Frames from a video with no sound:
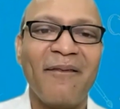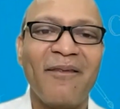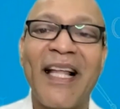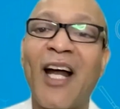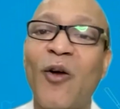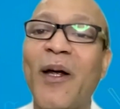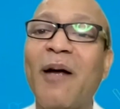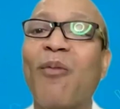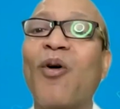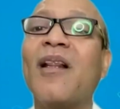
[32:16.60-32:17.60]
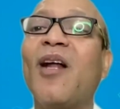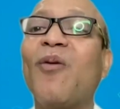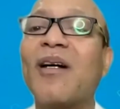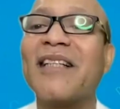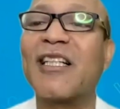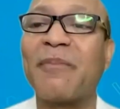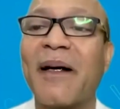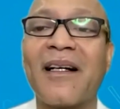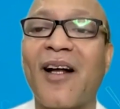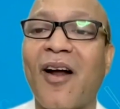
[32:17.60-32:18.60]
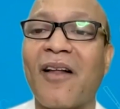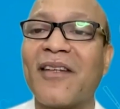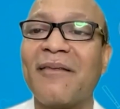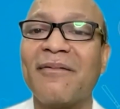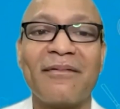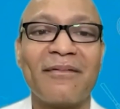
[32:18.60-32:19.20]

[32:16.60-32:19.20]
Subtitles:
They are doing more than what is expected out of them.